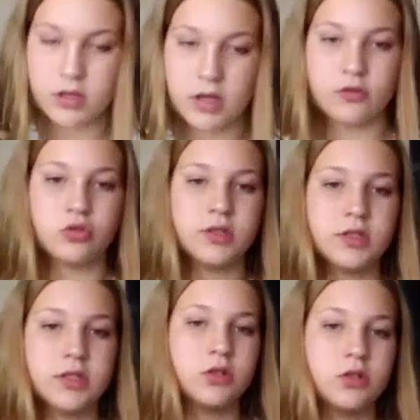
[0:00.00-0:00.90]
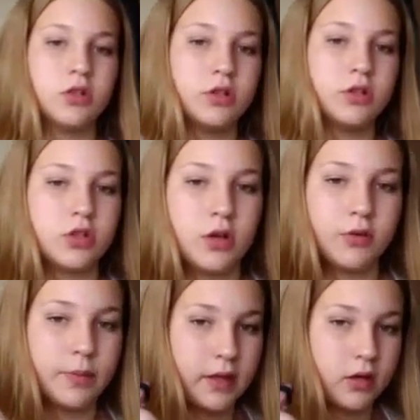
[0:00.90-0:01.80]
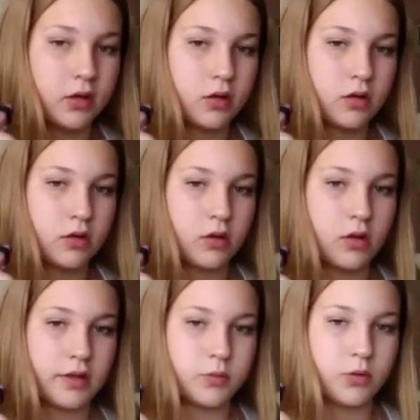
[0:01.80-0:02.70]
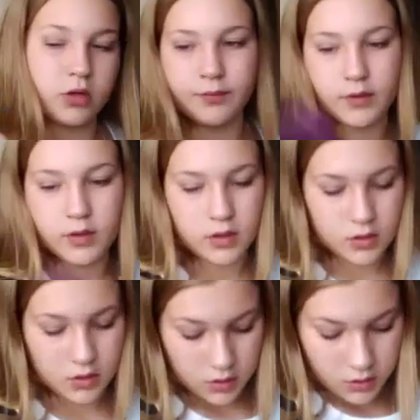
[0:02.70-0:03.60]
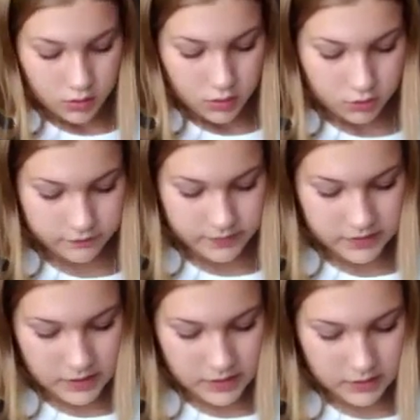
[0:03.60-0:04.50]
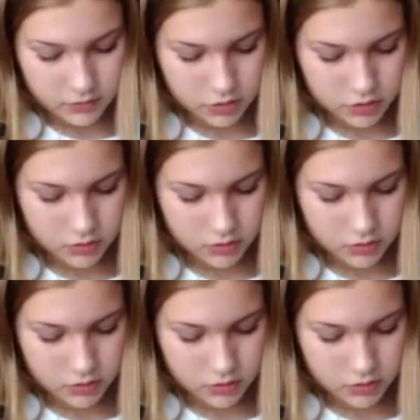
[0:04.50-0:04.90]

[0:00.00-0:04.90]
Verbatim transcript: a choice of colours. I'm going to pick uh, this one, which I'll put an arrow to.